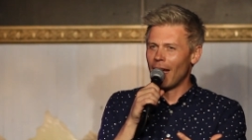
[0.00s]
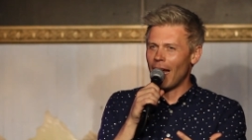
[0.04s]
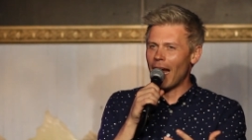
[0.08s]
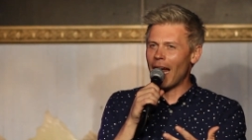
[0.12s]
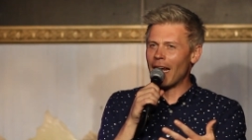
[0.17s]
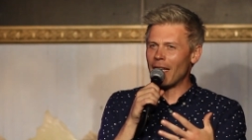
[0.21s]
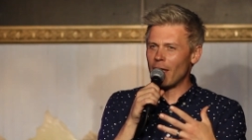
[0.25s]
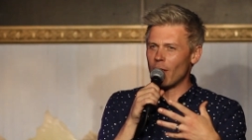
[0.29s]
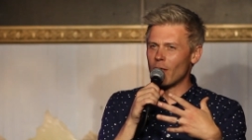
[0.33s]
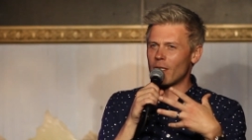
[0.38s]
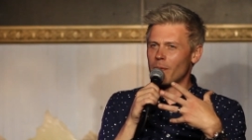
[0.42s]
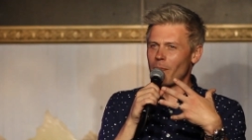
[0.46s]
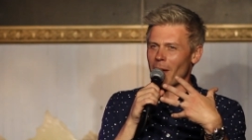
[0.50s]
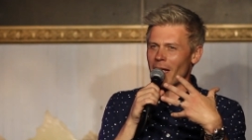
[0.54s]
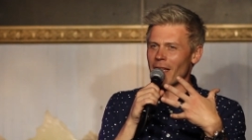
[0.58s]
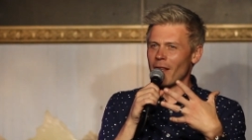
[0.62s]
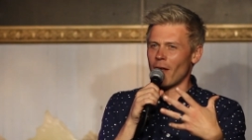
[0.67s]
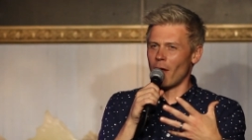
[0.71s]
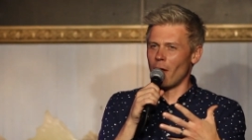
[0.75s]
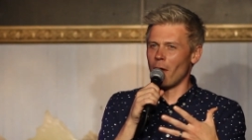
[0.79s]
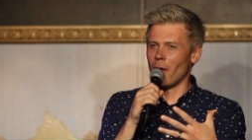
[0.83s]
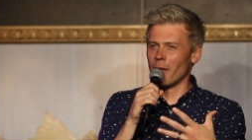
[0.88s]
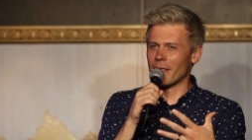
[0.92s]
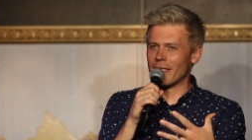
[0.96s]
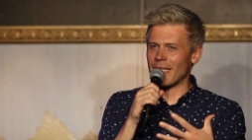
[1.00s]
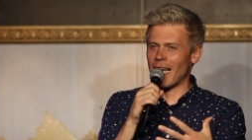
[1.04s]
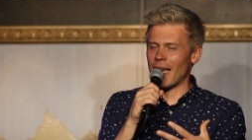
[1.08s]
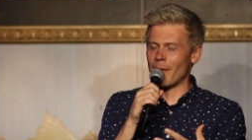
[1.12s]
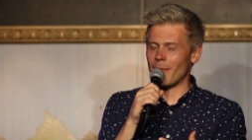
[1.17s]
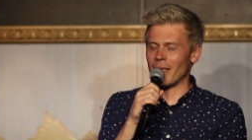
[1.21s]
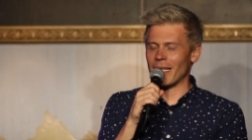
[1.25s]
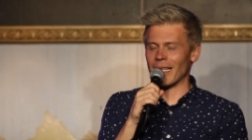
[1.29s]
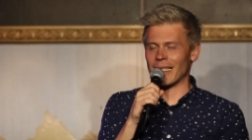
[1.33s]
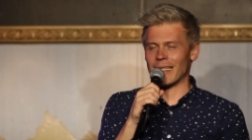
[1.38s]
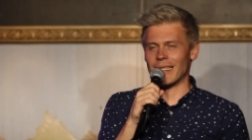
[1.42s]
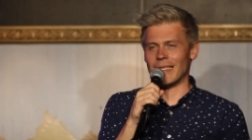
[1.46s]
and you spend the whole time
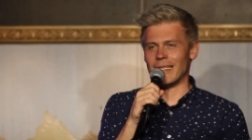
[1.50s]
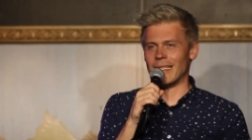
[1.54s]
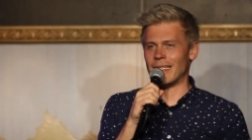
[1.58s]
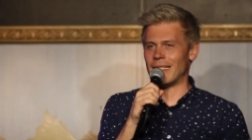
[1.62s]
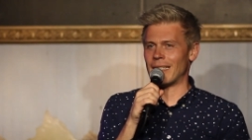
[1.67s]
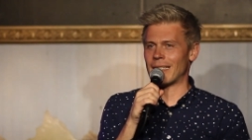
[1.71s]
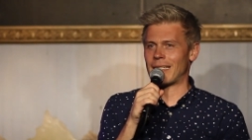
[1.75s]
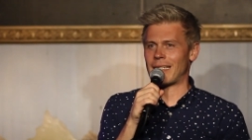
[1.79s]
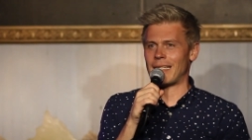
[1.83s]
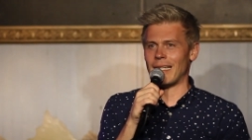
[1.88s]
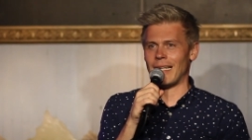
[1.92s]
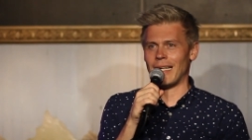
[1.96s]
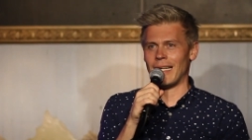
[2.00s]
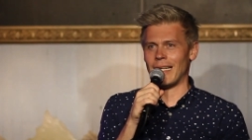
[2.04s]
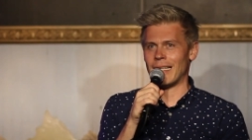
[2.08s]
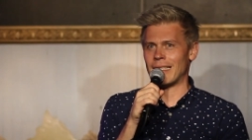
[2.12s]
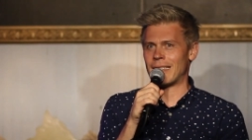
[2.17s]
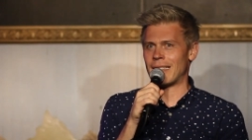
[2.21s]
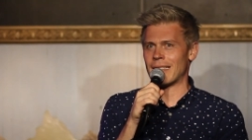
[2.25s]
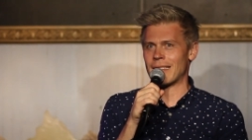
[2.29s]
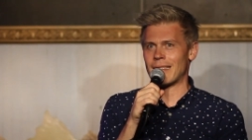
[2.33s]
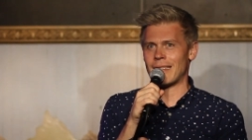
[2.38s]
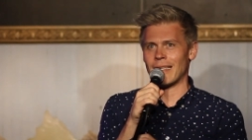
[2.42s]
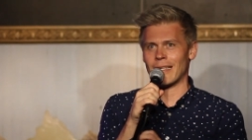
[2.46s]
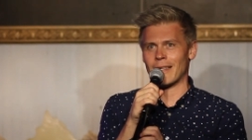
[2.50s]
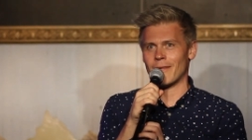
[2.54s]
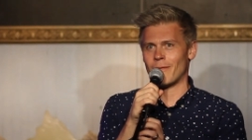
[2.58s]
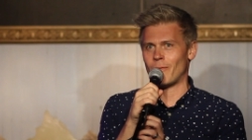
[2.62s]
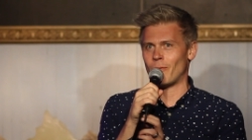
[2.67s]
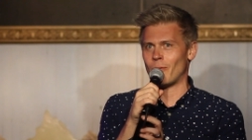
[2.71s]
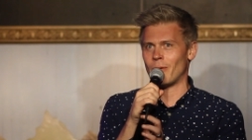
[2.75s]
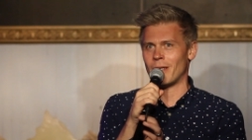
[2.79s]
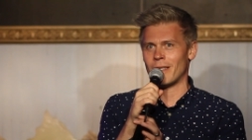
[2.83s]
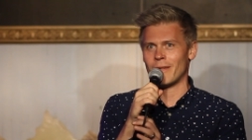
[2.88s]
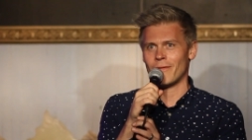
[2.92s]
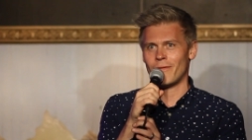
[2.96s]
being like, oh god, just think of
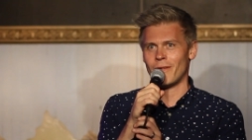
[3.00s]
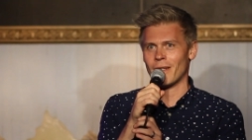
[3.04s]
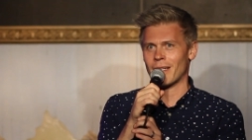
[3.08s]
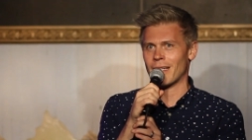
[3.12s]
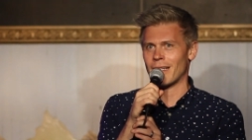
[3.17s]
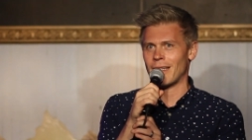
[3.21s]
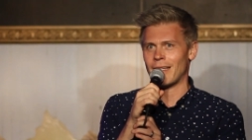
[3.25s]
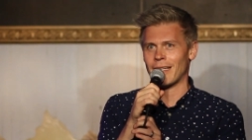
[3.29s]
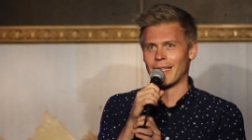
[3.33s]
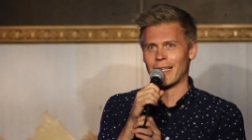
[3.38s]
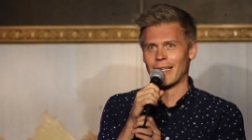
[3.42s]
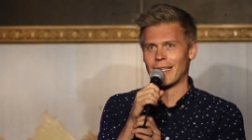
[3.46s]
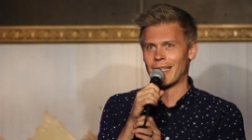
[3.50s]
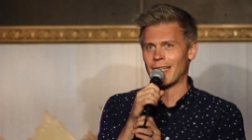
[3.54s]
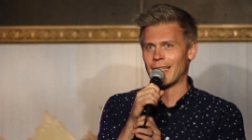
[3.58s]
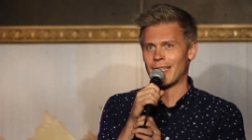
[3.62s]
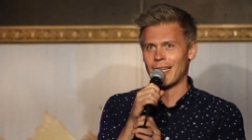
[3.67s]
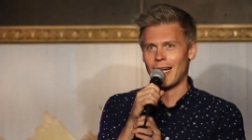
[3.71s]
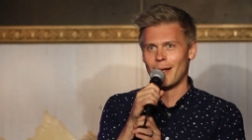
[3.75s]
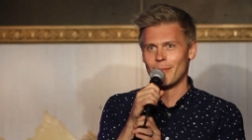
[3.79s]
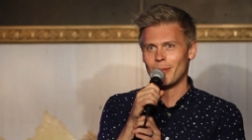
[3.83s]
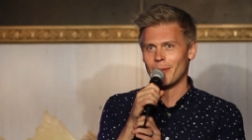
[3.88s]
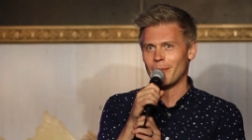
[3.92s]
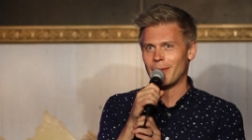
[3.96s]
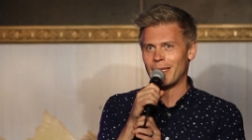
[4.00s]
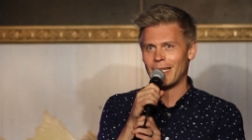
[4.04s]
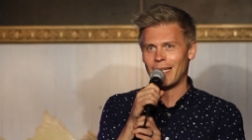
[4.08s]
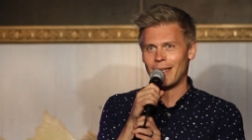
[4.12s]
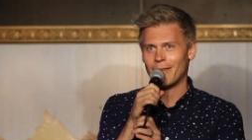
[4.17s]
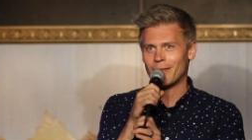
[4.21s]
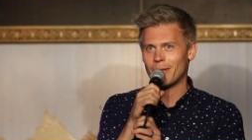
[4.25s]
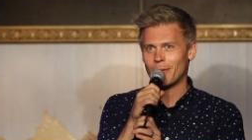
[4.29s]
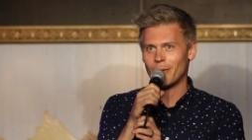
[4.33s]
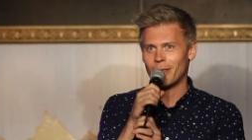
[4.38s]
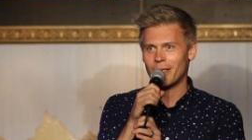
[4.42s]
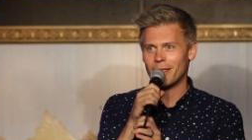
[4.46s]
one fucking thing I can compliment
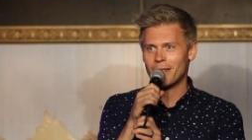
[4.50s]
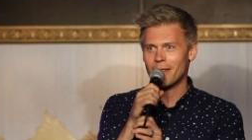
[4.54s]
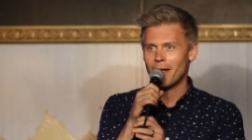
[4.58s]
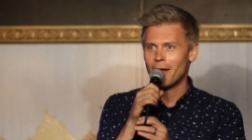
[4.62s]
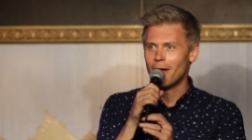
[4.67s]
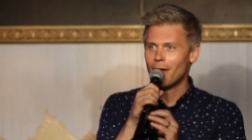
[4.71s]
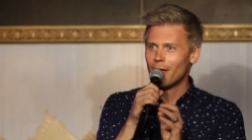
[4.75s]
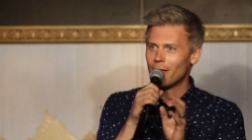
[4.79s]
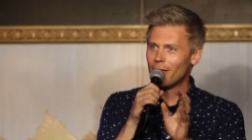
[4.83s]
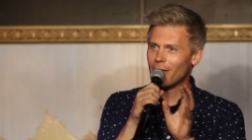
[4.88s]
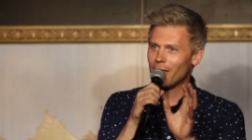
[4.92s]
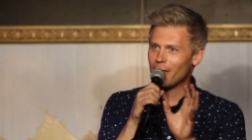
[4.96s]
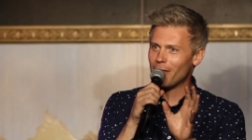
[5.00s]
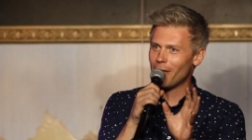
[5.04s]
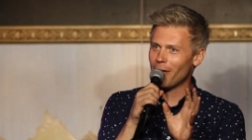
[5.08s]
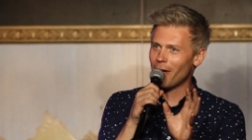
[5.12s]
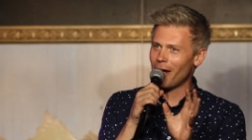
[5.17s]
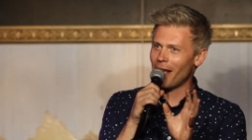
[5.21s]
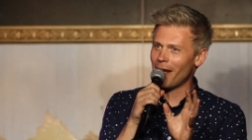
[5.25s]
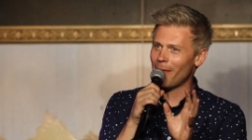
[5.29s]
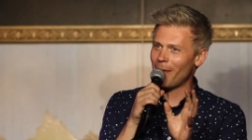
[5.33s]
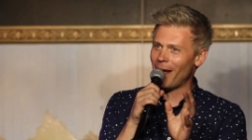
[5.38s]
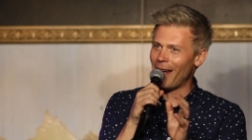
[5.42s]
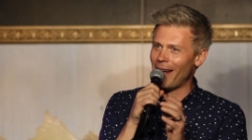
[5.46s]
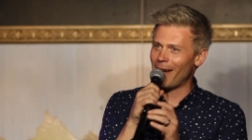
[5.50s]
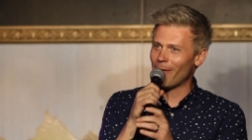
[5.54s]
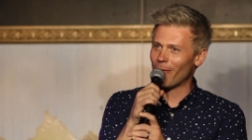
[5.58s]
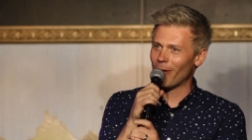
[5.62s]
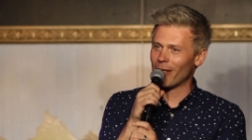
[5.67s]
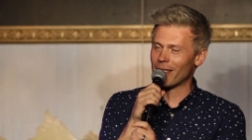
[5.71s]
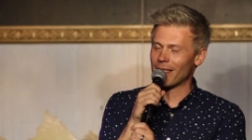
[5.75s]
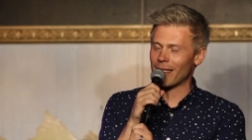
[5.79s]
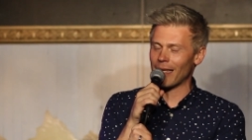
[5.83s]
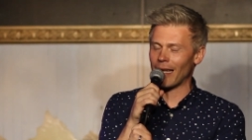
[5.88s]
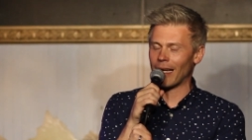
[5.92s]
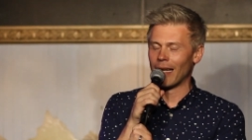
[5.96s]
afterwards. do, do you know what I mean? Where
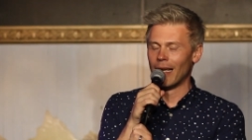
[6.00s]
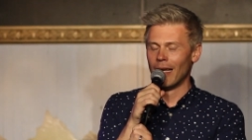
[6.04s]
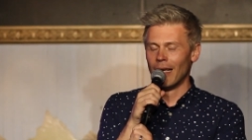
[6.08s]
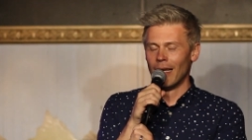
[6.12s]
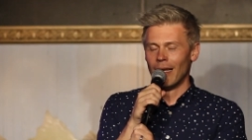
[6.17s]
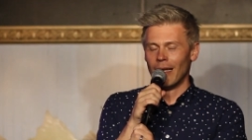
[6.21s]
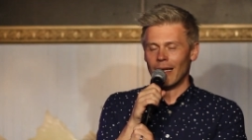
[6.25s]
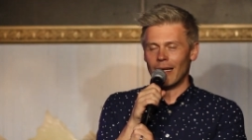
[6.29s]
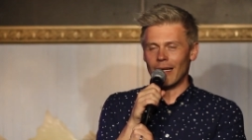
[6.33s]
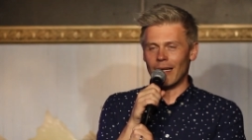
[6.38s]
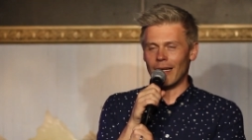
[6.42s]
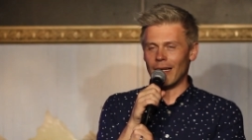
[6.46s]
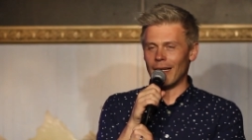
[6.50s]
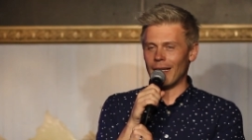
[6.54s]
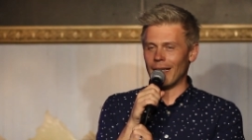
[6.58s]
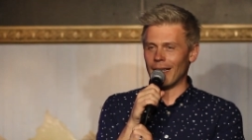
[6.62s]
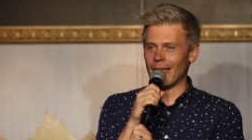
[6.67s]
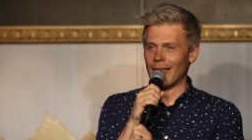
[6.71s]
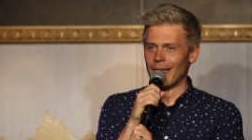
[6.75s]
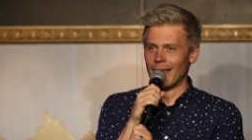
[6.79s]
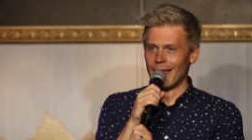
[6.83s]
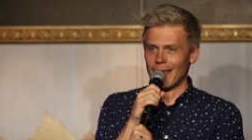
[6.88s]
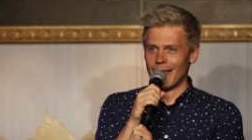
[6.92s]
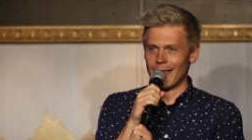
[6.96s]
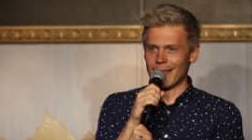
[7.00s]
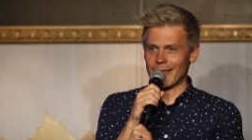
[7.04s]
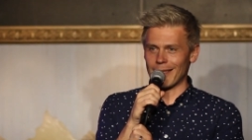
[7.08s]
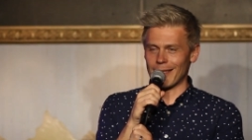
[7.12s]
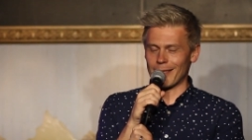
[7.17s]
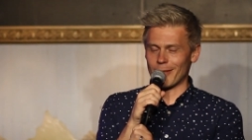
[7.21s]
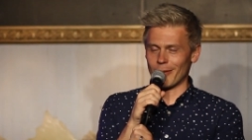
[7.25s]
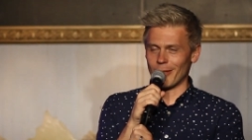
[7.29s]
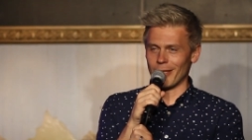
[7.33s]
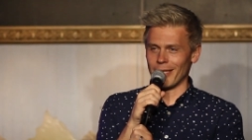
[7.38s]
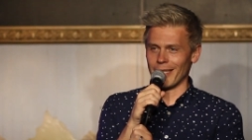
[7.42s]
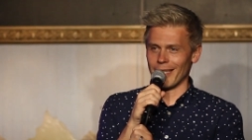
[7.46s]
it's like, Ugh, this
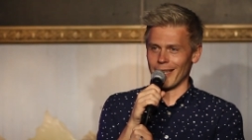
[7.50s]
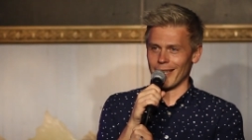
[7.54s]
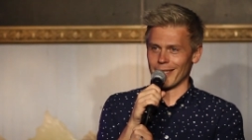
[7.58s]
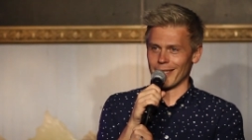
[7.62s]
is really